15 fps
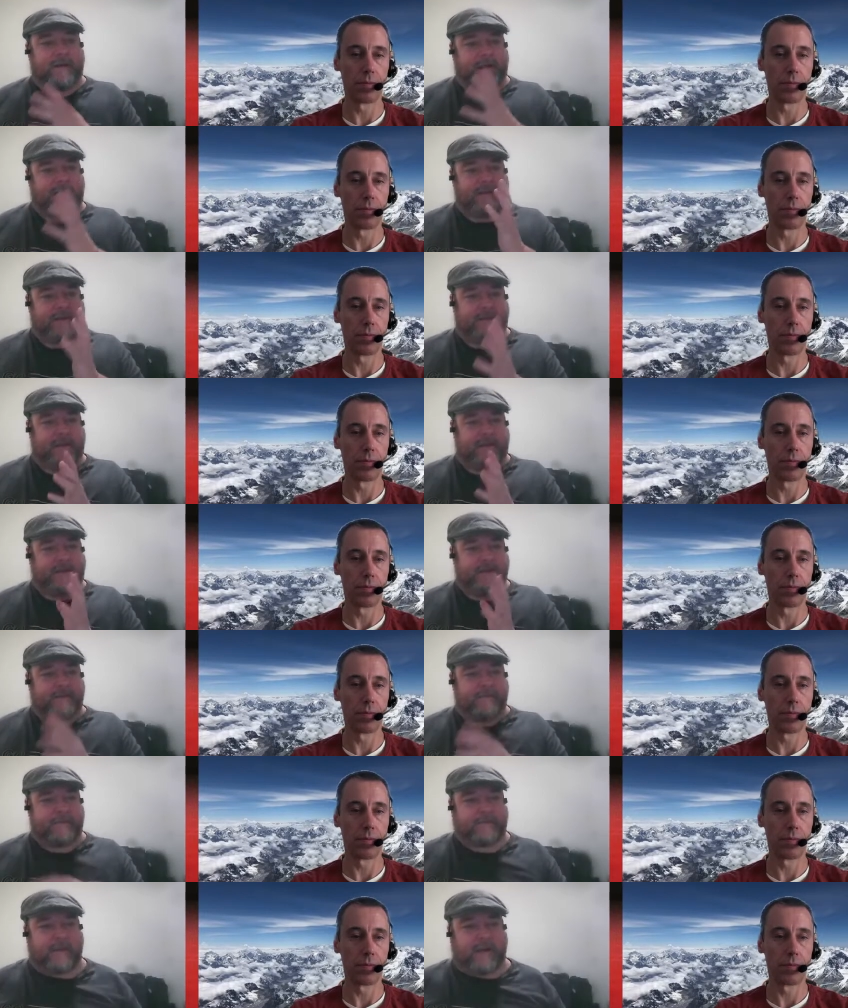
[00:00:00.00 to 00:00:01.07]
Speaker 1: then and
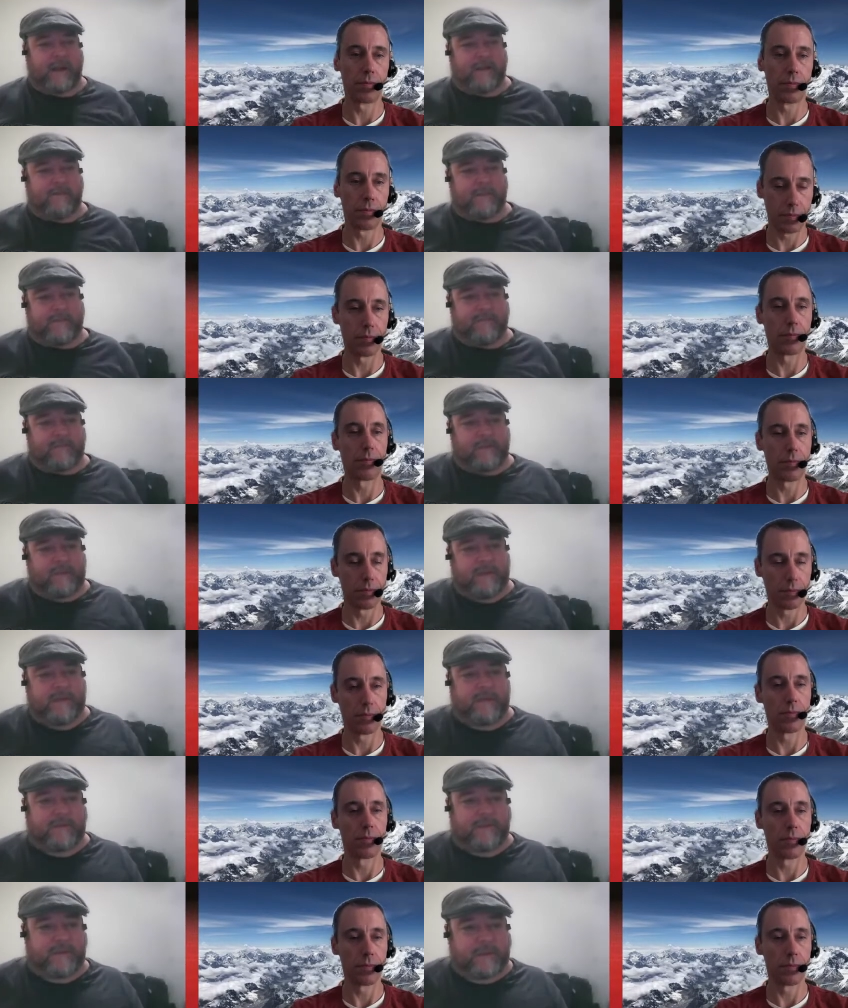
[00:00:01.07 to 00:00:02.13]
then climb them
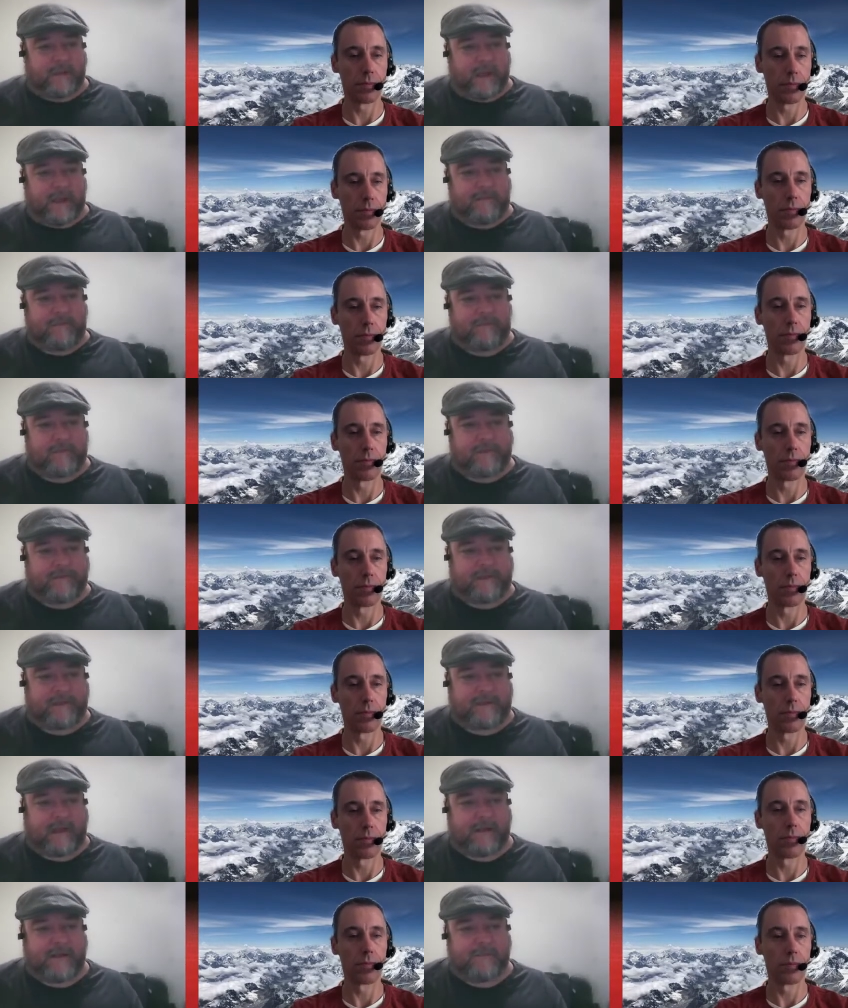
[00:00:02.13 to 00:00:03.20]
and do the climb? Is
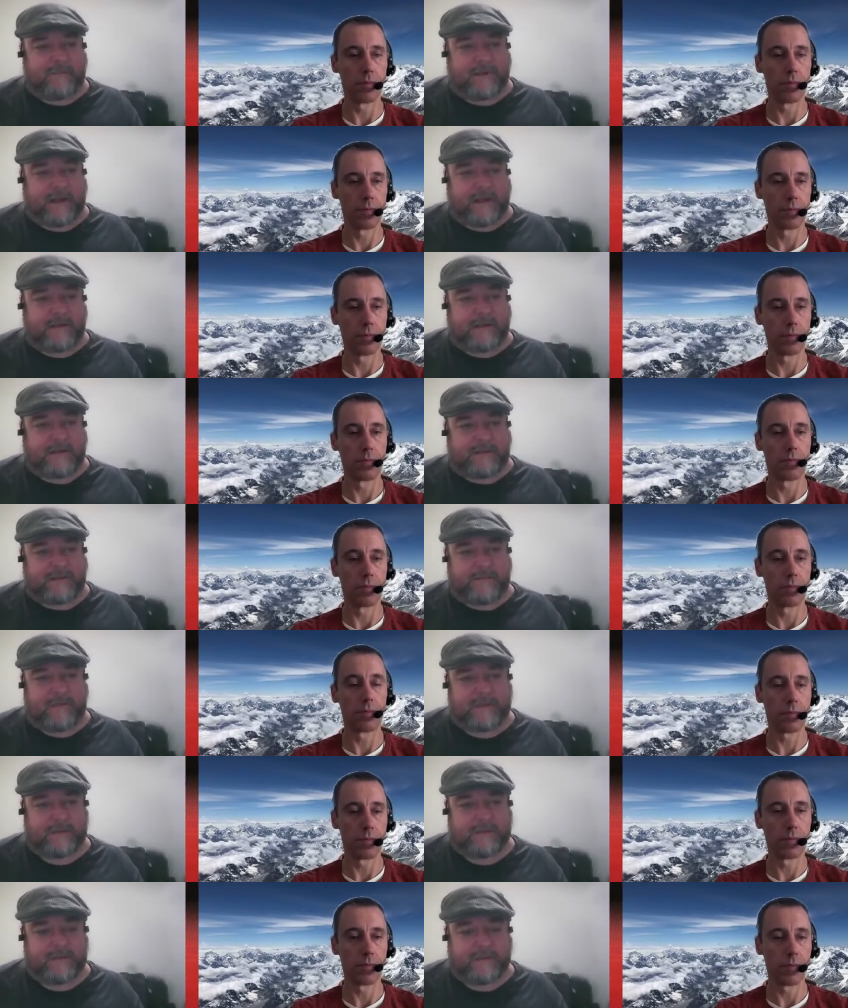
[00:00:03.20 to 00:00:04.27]
that kind of the idea?
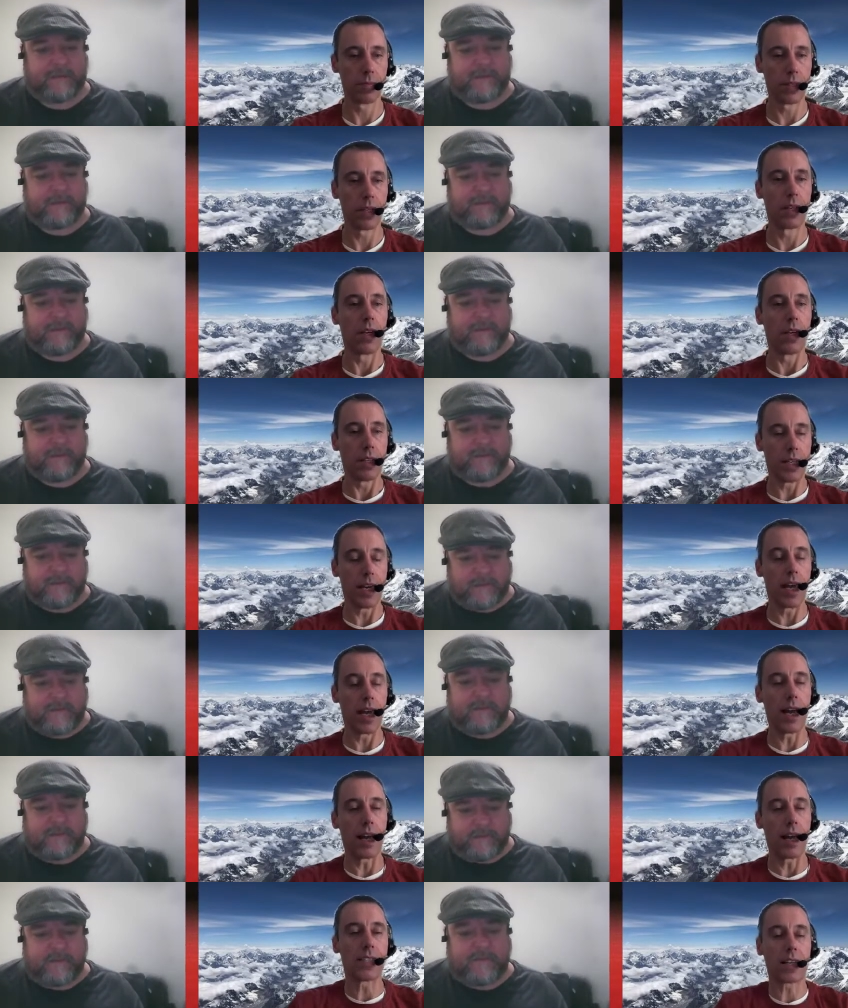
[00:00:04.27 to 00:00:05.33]
Speaker 2: Yeah, exactly. So
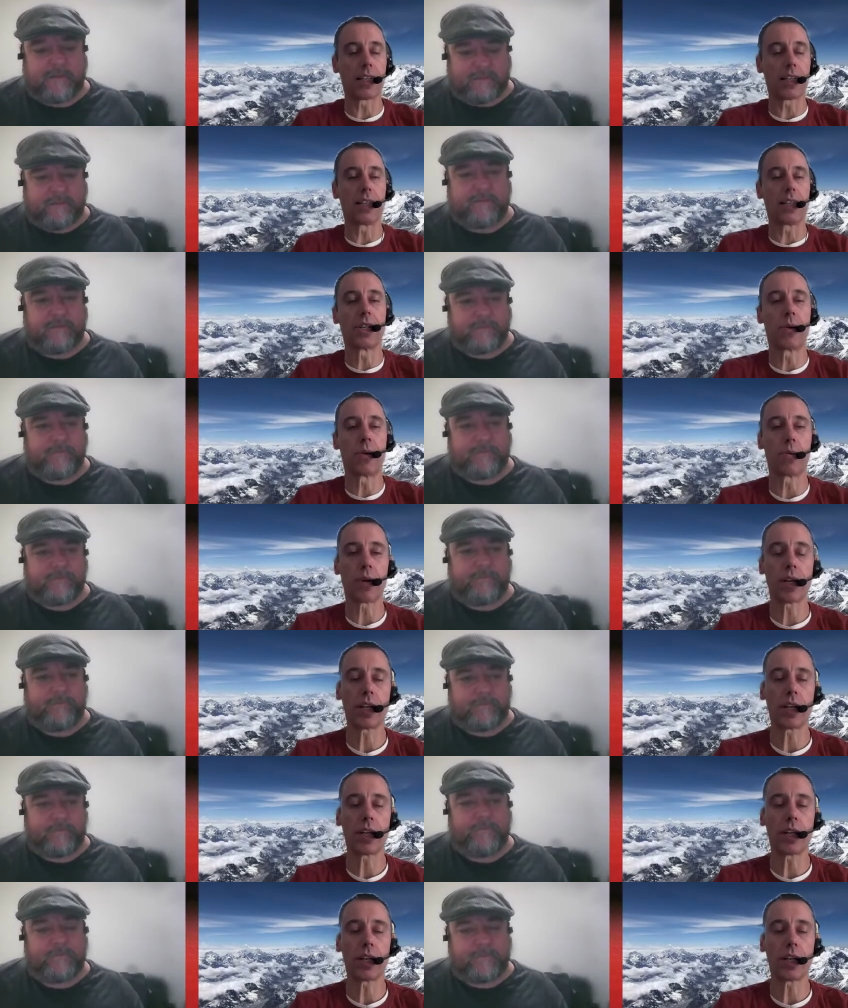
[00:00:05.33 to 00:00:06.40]
we're going to use again
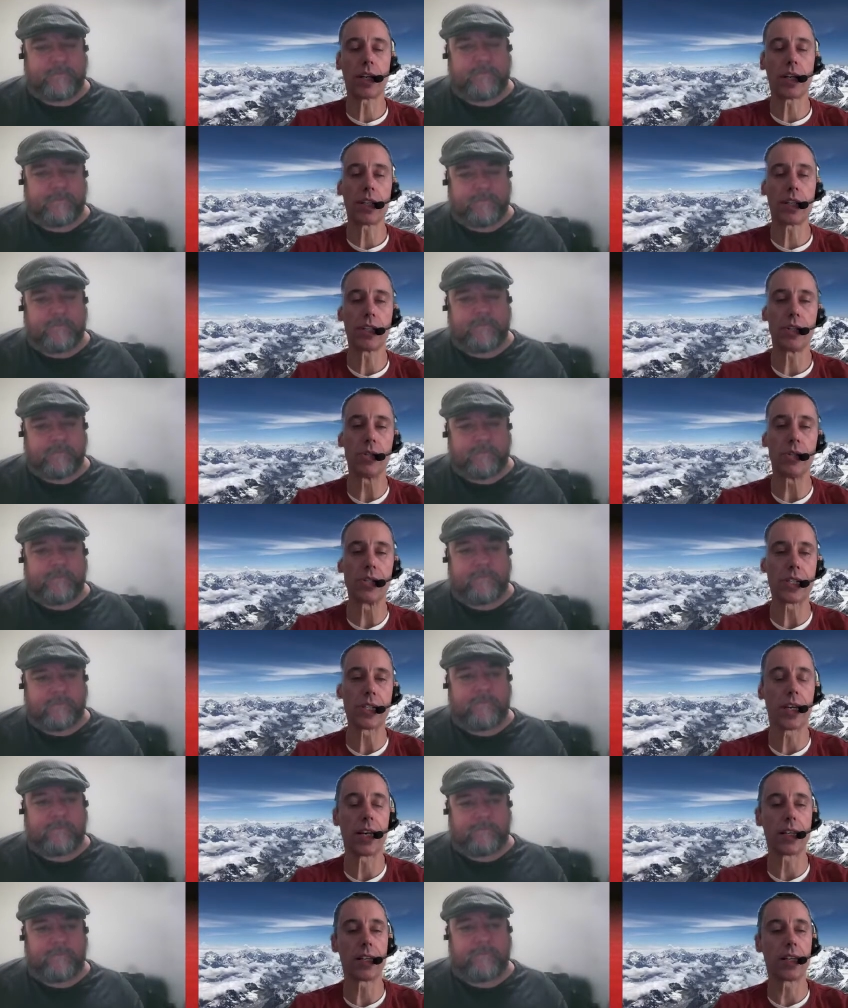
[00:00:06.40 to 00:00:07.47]
in, in the upcoming
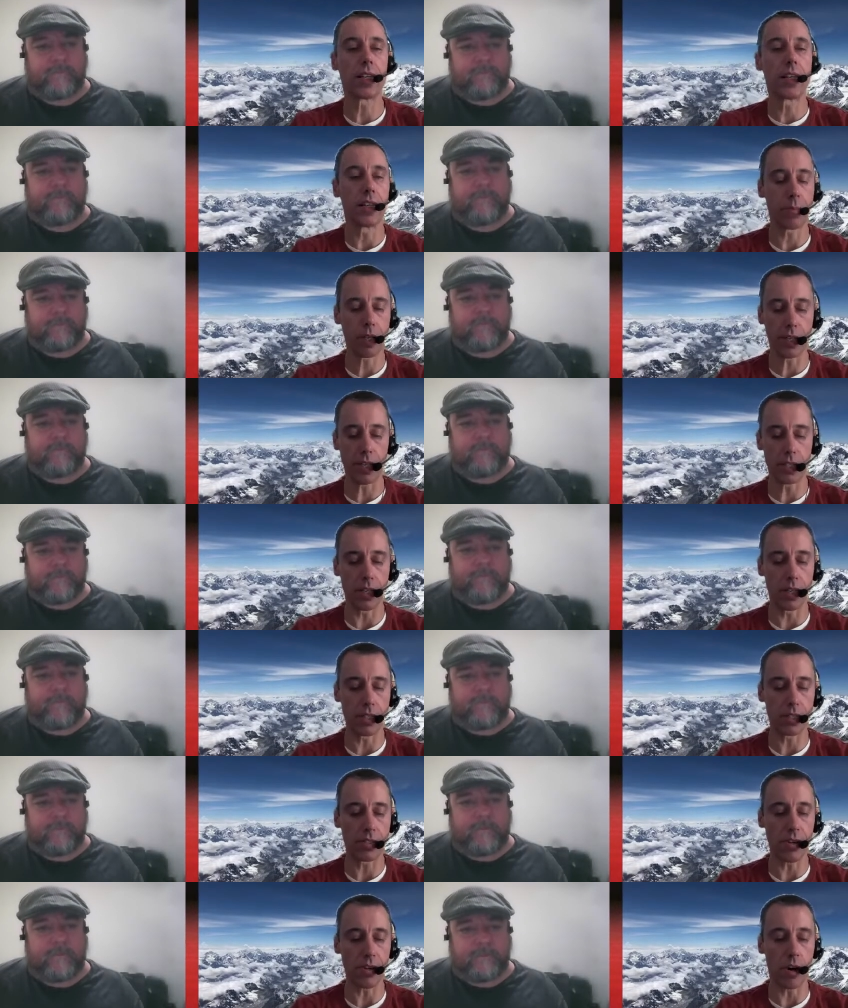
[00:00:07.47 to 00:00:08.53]
insta- installments
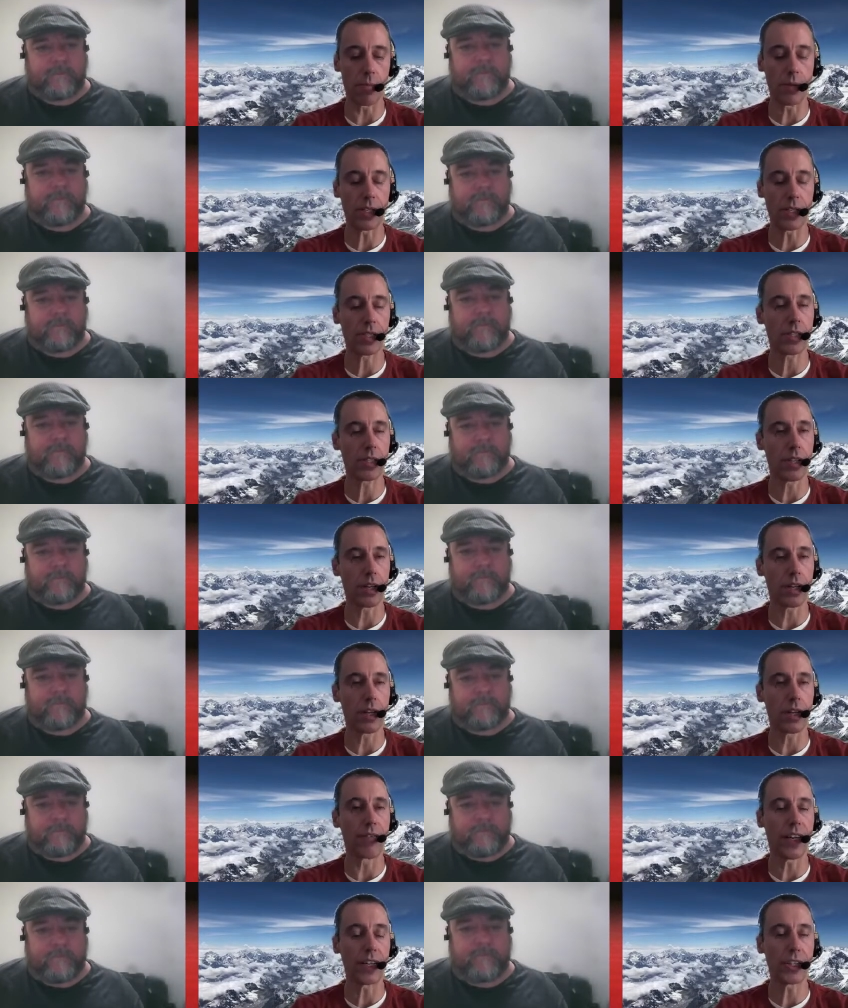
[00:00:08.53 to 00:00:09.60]
uh, adventure as the
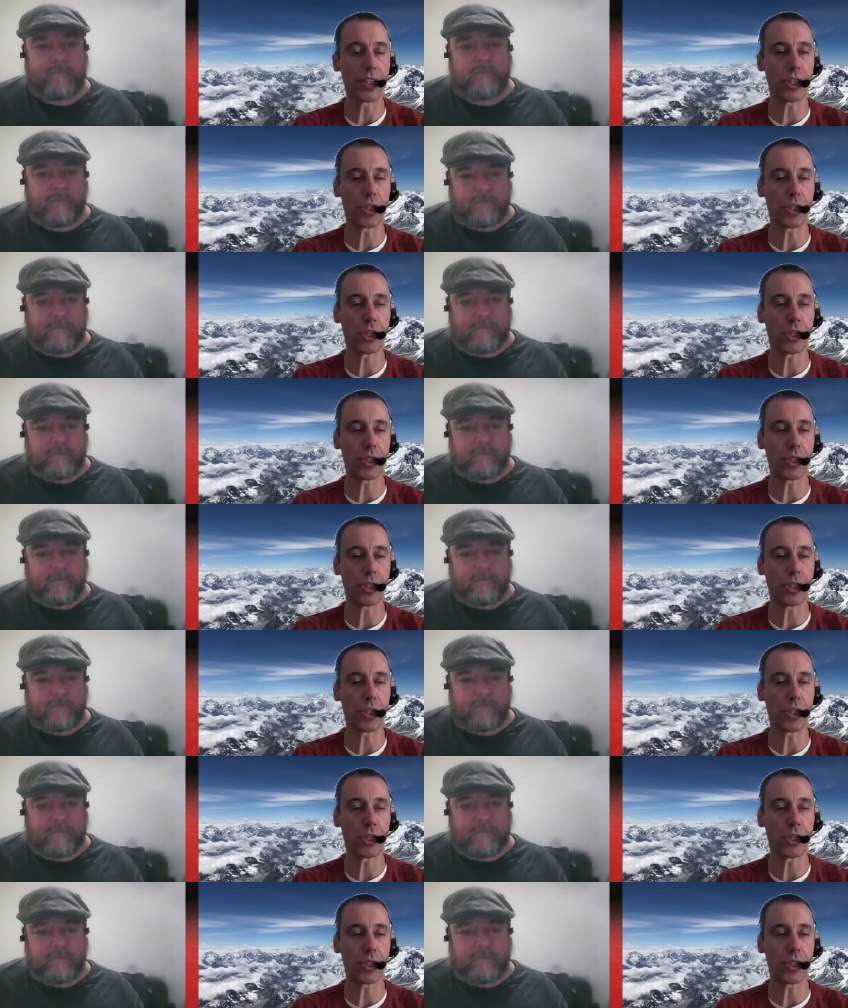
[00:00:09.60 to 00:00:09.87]
hook to tell you the